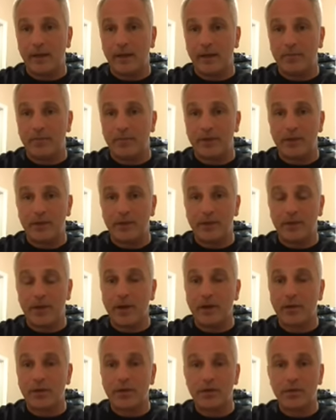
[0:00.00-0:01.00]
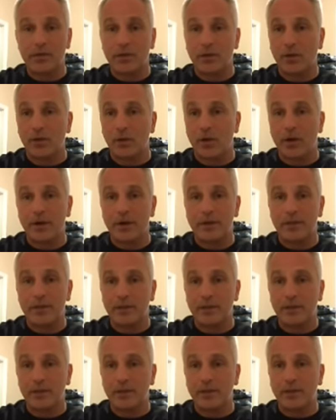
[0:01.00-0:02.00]
They're doctors or
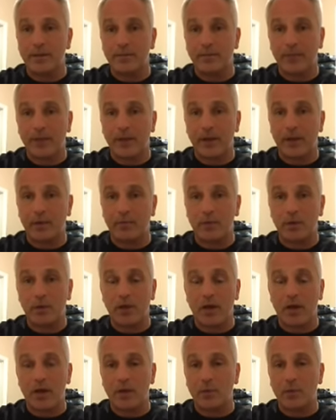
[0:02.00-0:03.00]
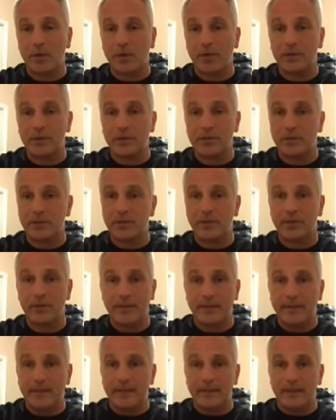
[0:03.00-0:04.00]
lawyers or blue-collar workers or
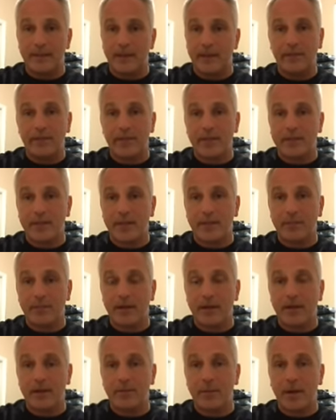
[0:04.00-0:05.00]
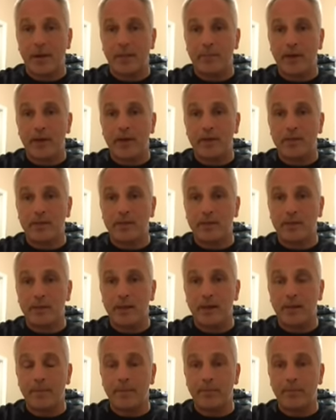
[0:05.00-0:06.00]
every segment of the
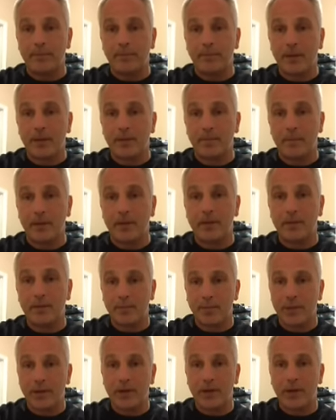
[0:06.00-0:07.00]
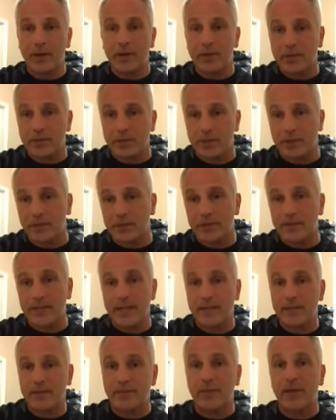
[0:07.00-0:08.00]
population. Because of Peter Hendrickson, there's
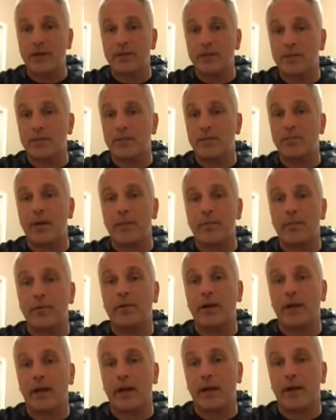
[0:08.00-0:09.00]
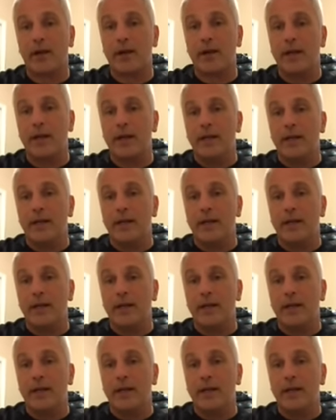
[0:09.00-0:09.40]
tens of thousands of people right now